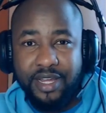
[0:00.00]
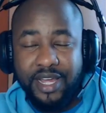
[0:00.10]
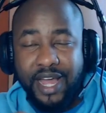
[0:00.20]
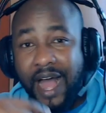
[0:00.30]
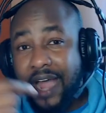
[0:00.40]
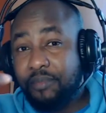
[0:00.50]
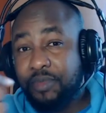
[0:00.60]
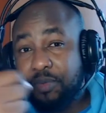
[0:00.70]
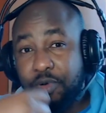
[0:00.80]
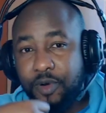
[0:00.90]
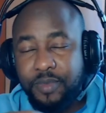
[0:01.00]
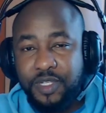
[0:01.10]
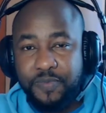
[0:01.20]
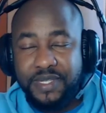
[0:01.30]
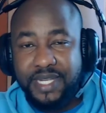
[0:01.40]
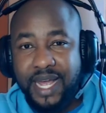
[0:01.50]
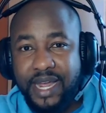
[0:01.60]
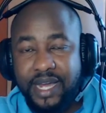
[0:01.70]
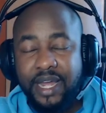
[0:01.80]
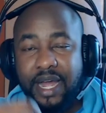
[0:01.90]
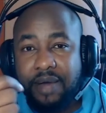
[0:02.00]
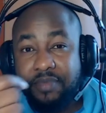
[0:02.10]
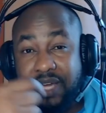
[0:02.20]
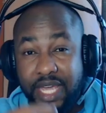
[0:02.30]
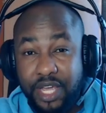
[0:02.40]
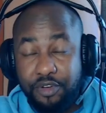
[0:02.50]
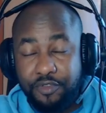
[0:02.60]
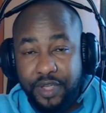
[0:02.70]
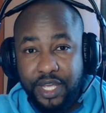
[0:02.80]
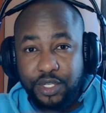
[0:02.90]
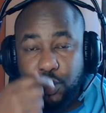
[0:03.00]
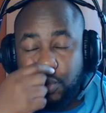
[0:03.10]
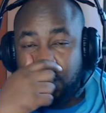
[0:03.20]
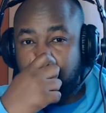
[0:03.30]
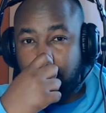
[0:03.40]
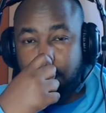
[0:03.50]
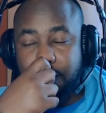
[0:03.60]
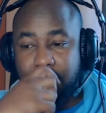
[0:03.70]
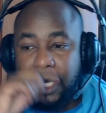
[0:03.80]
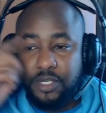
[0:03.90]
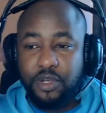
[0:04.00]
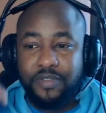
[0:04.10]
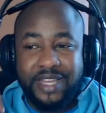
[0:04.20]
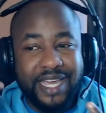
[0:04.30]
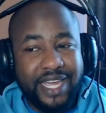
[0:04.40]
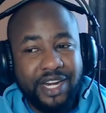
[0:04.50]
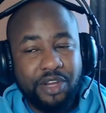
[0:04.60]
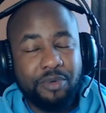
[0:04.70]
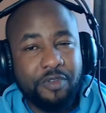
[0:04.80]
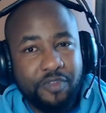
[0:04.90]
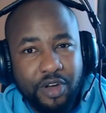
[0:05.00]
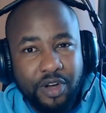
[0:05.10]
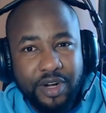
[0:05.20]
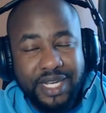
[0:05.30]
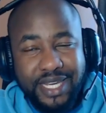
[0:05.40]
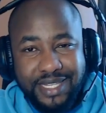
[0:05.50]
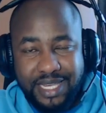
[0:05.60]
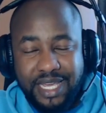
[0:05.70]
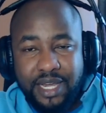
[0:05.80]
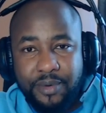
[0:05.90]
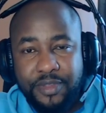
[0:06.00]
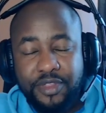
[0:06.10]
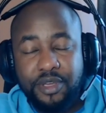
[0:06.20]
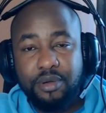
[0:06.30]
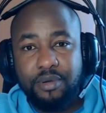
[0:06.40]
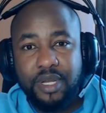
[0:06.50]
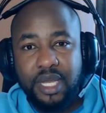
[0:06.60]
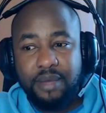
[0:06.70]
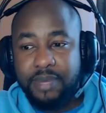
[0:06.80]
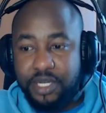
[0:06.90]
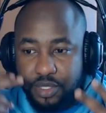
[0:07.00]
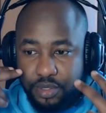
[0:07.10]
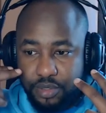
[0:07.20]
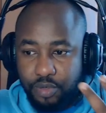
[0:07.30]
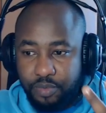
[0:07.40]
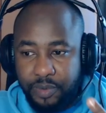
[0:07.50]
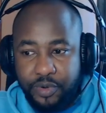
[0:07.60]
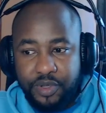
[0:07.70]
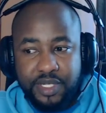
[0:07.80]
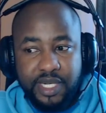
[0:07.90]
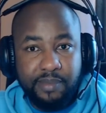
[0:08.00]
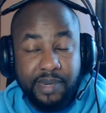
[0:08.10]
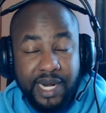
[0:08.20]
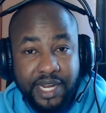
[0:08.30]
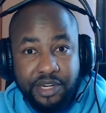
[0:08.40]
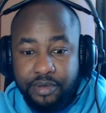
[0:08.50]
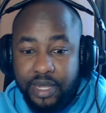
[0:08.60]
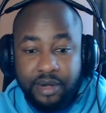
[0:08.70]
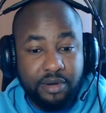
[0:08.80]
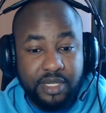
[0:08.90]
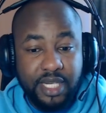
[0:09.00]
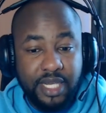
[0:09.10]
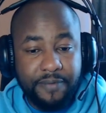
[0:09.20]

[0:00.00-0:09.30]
I am the promised Messiah. I'm the King of Kings who was promised. So the kingdom of God is here with you. But you people, you're still blind. You cannot see.